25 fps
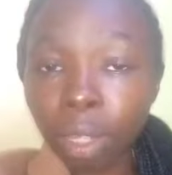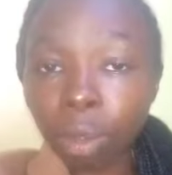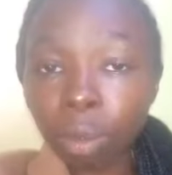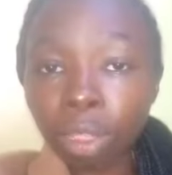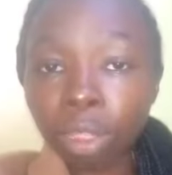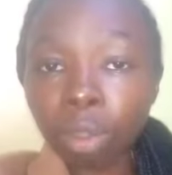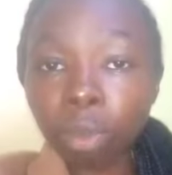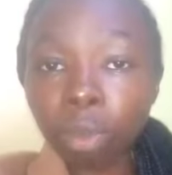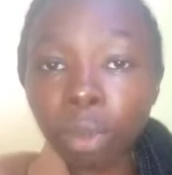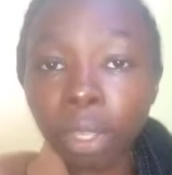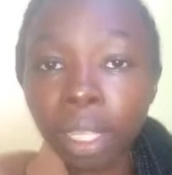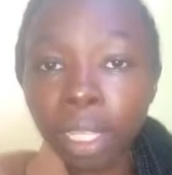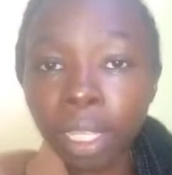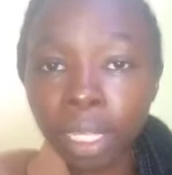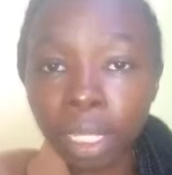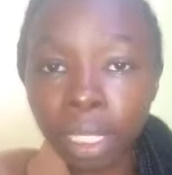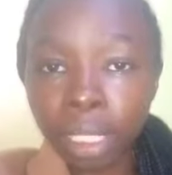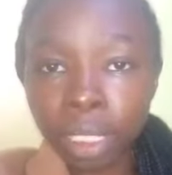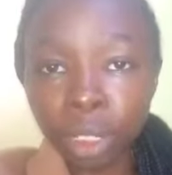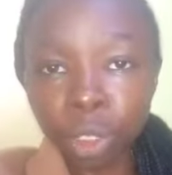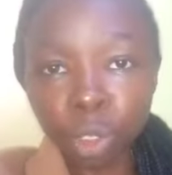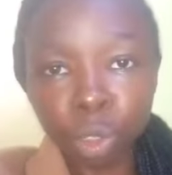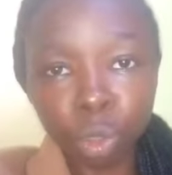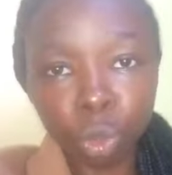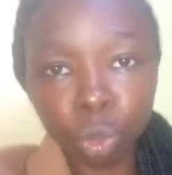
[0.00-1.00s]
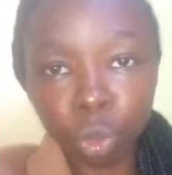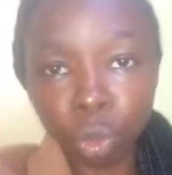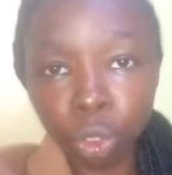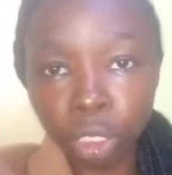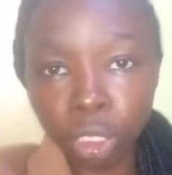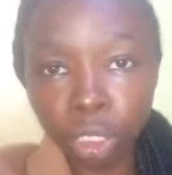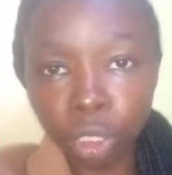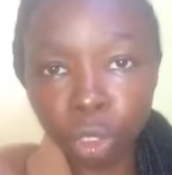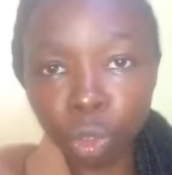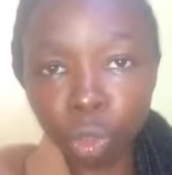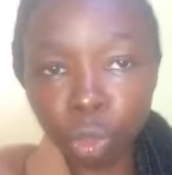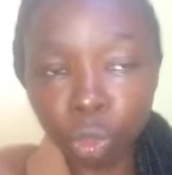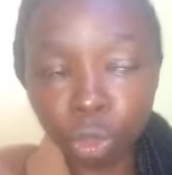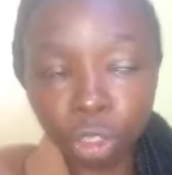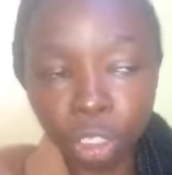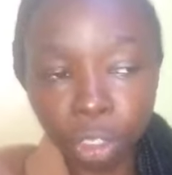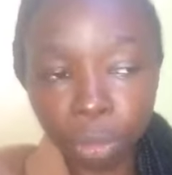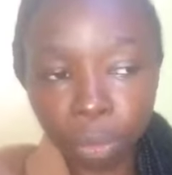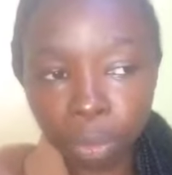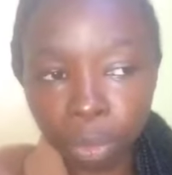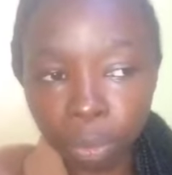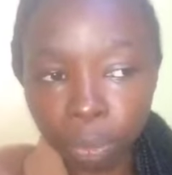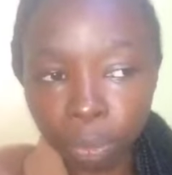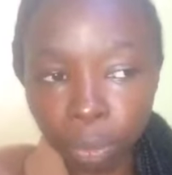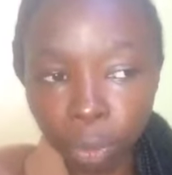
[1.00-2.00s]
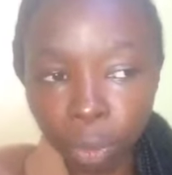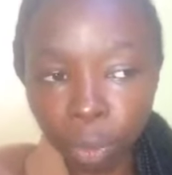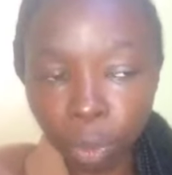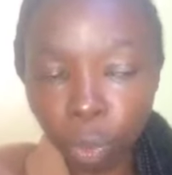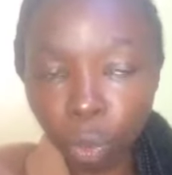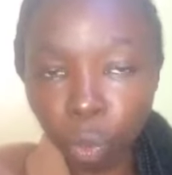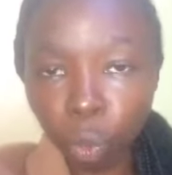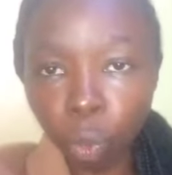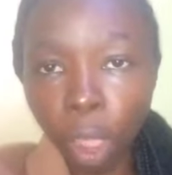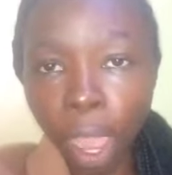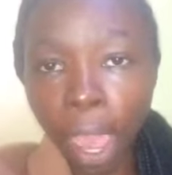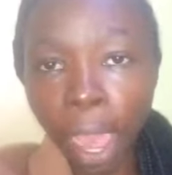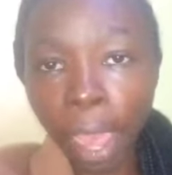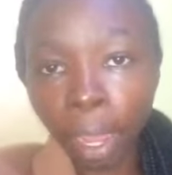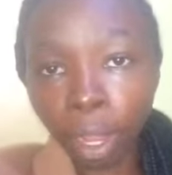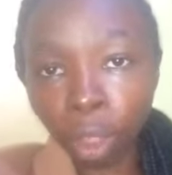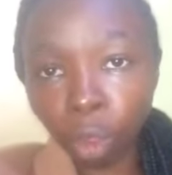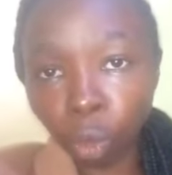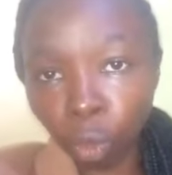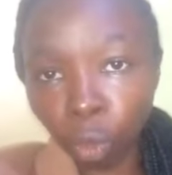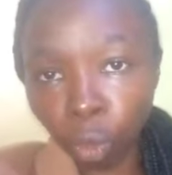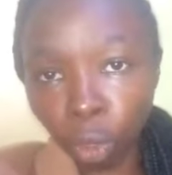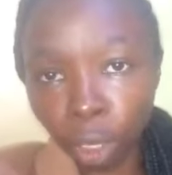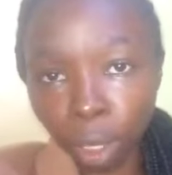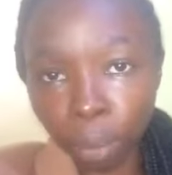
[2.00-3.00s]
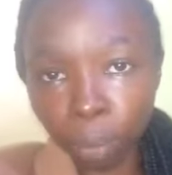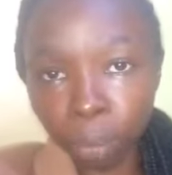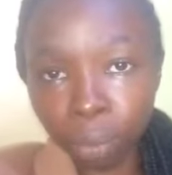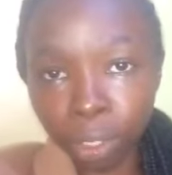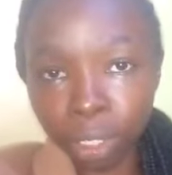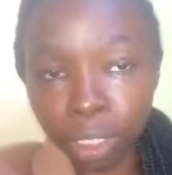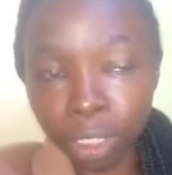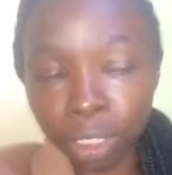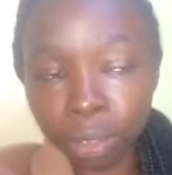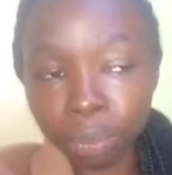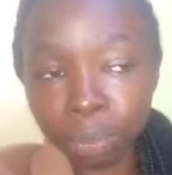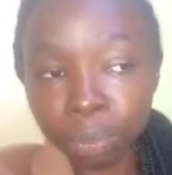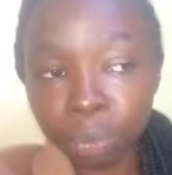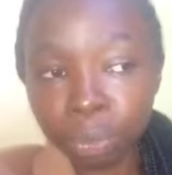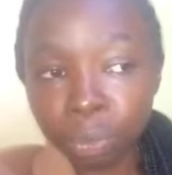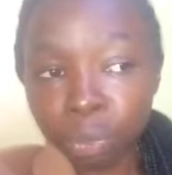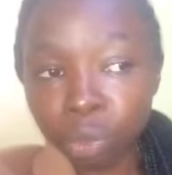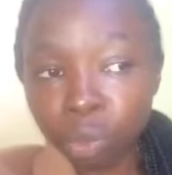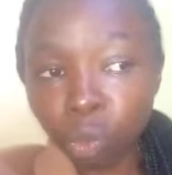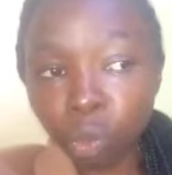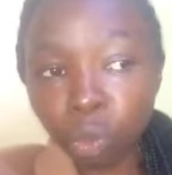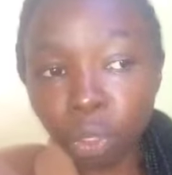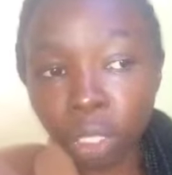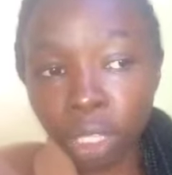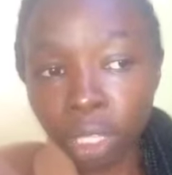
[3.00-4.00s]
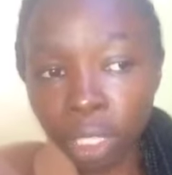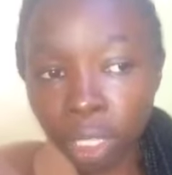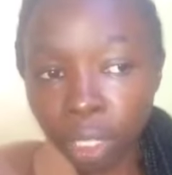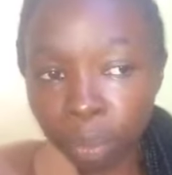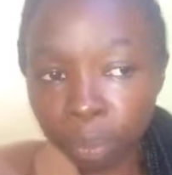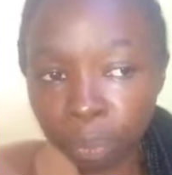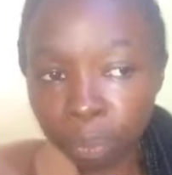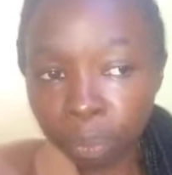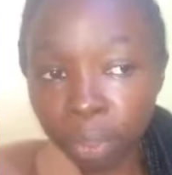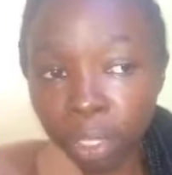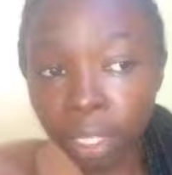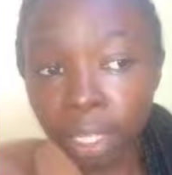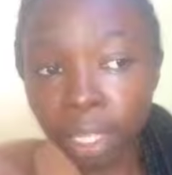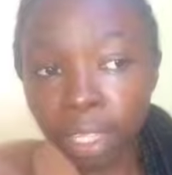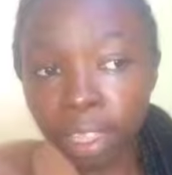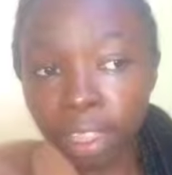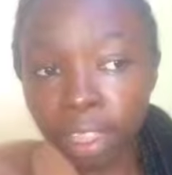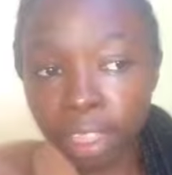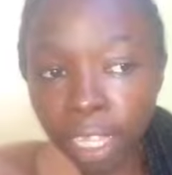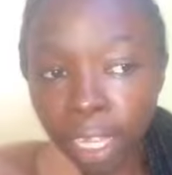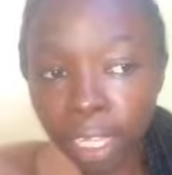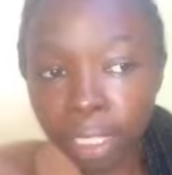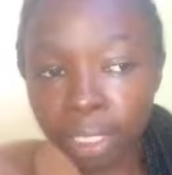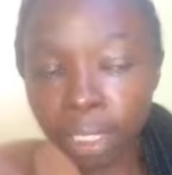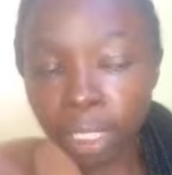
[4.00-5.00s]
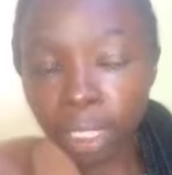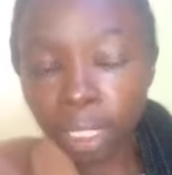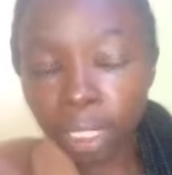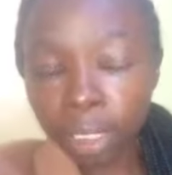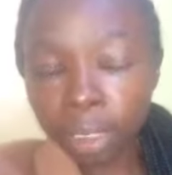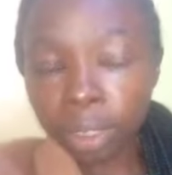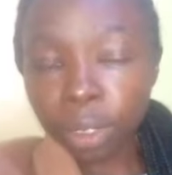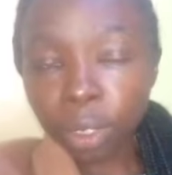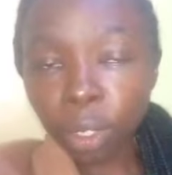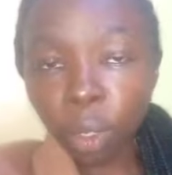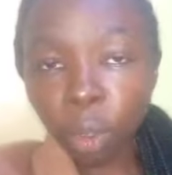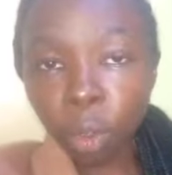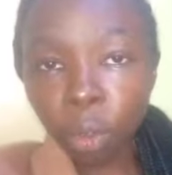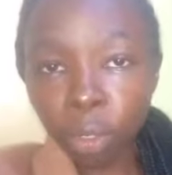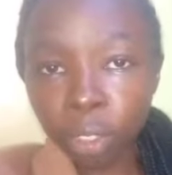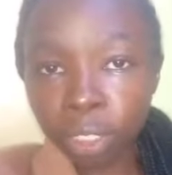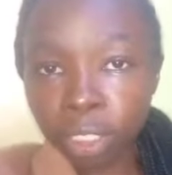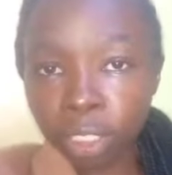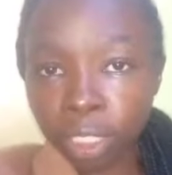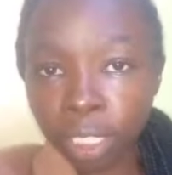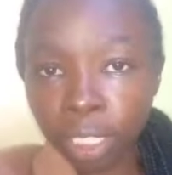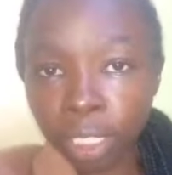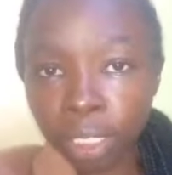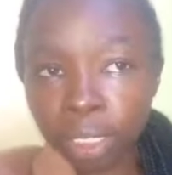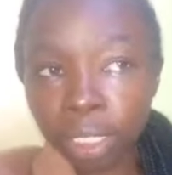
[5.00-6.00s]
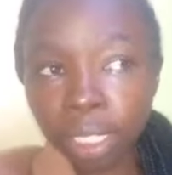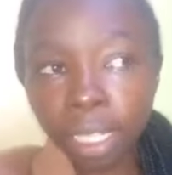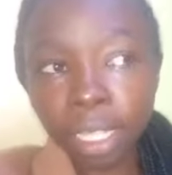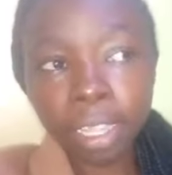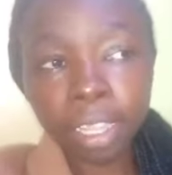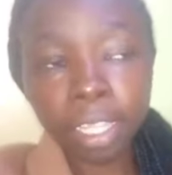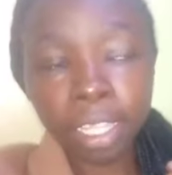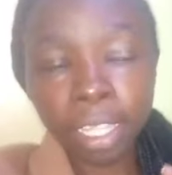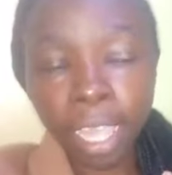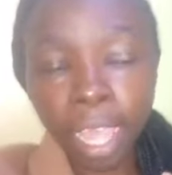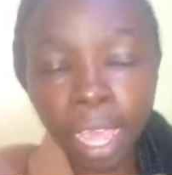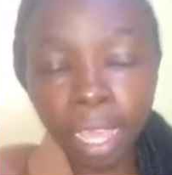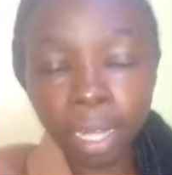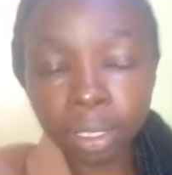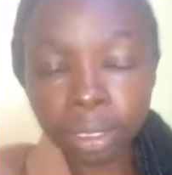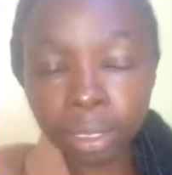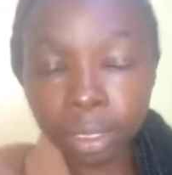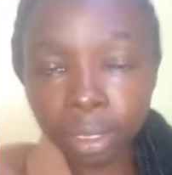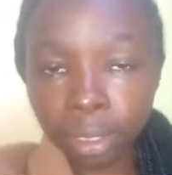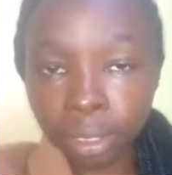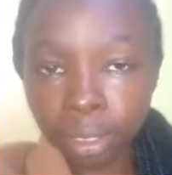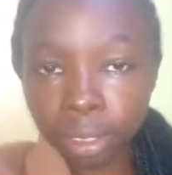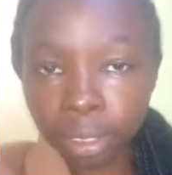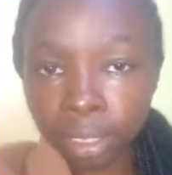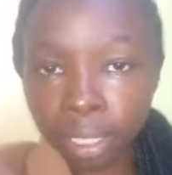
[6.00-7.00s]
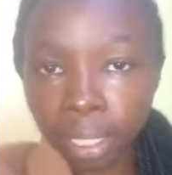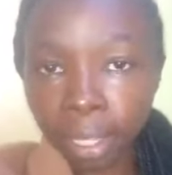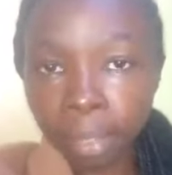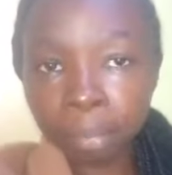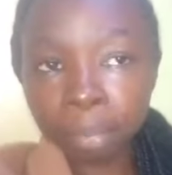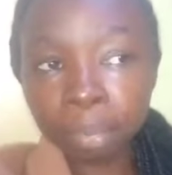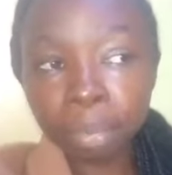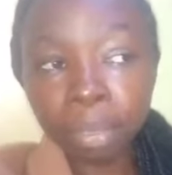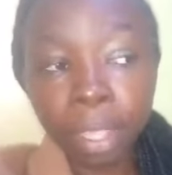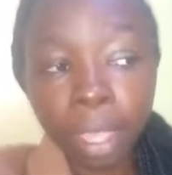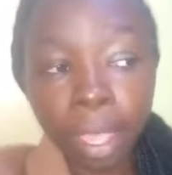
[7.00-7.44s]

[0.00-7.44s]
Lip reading: the way he is doing to the people who are collaborating with him, that his audience, they are sincere,